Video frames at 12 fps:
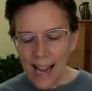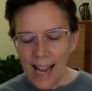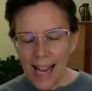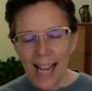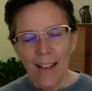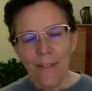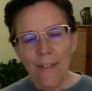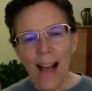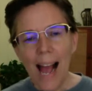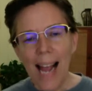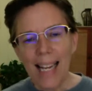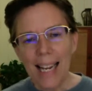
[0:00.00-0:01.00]
If
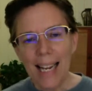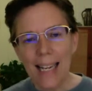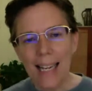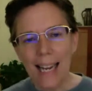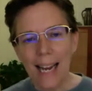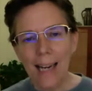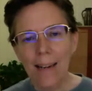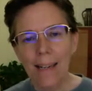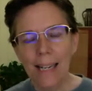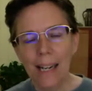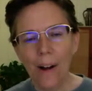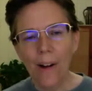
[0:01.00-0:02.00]
I can
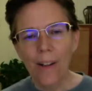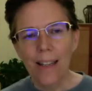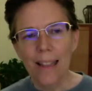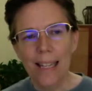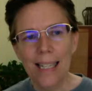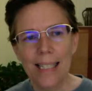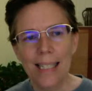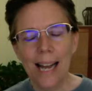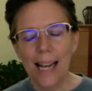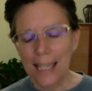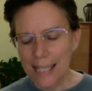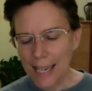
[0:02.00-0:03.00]
carry all of these
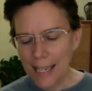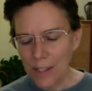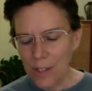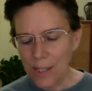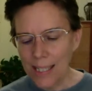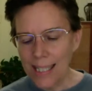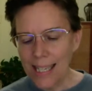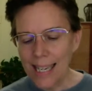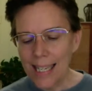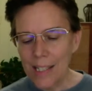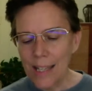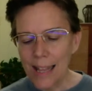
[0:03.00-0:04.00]
connotations
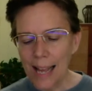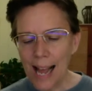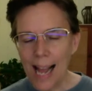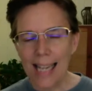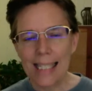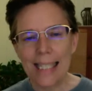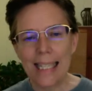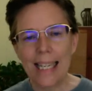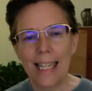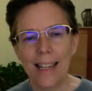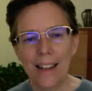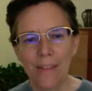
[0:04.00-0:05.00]
into the
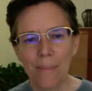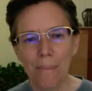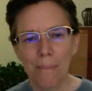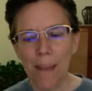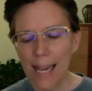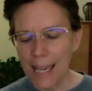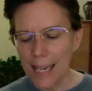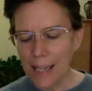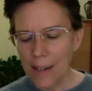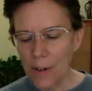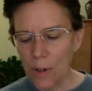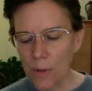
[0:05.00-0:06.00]
idea of making
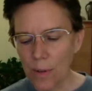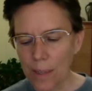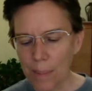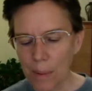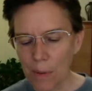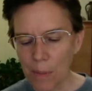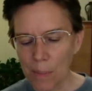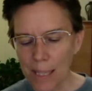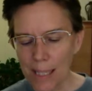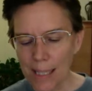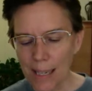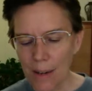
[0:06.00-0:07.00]
an agreement with
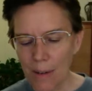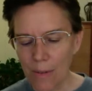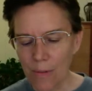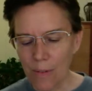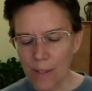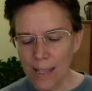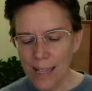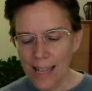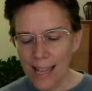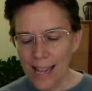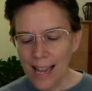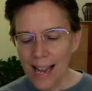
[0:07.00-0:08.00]
myself,
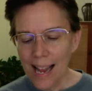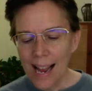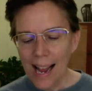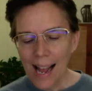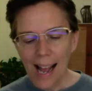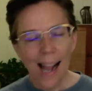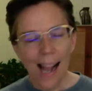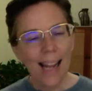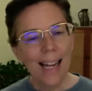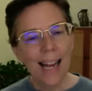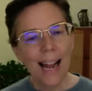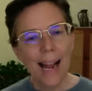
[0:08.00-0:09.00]

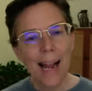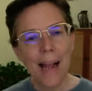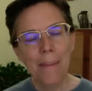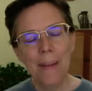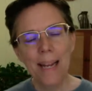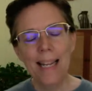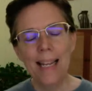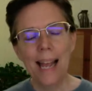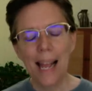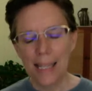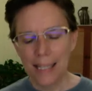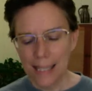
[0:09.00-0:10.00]
I am, in
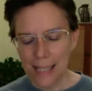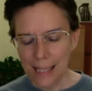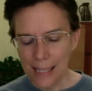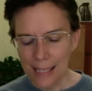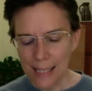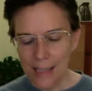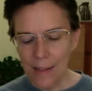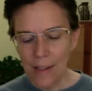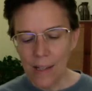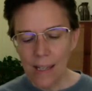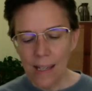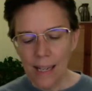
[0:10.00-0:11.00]
essence,
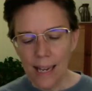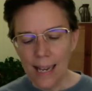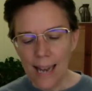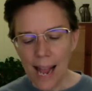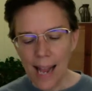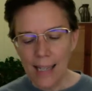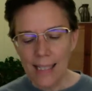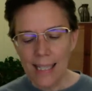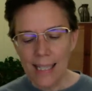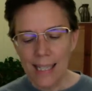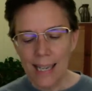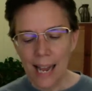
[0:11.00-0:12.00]

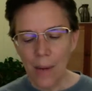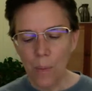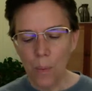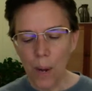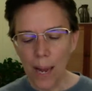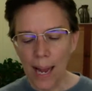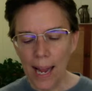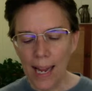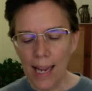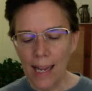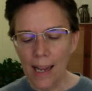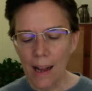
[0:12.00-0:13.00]
enacting a
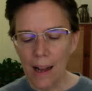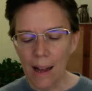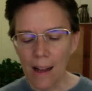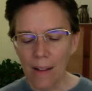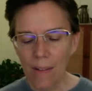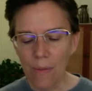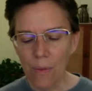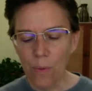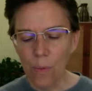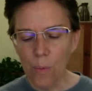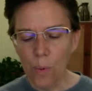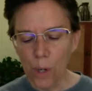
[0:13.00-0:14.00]
way of
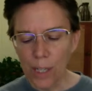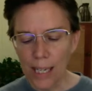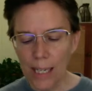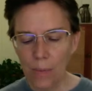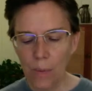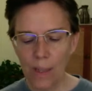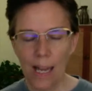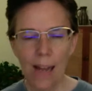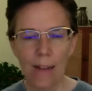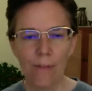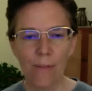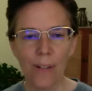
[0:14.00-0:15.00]
working with
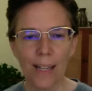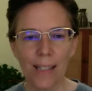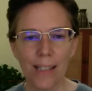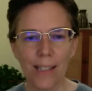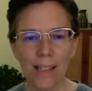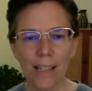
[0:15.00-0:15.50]
conflict